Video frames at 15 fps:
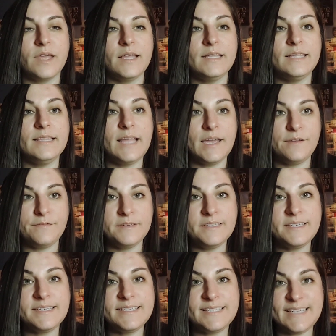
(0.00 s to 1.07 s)
life is
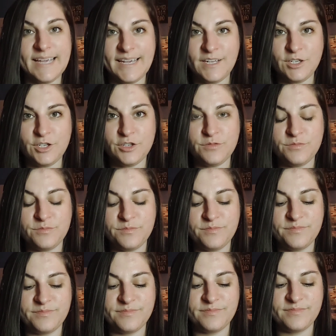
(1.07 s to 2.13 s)
a stage,
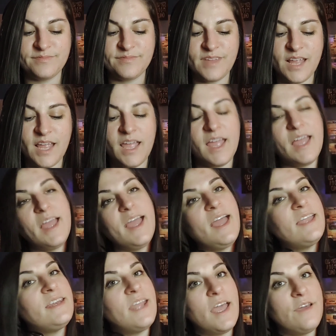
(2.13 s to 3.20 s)

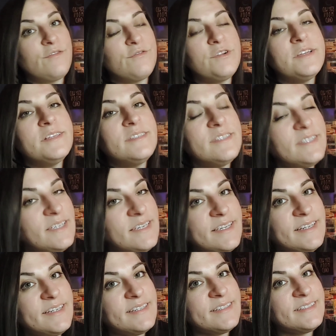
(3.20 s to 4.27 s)
and every
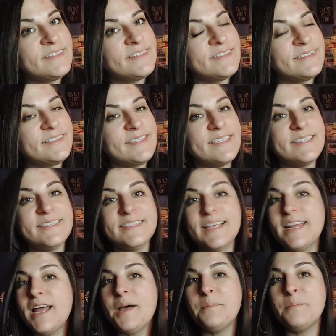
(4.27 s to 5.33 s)
scene is set
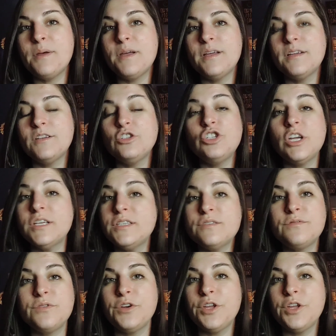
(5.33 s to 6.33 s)
up just for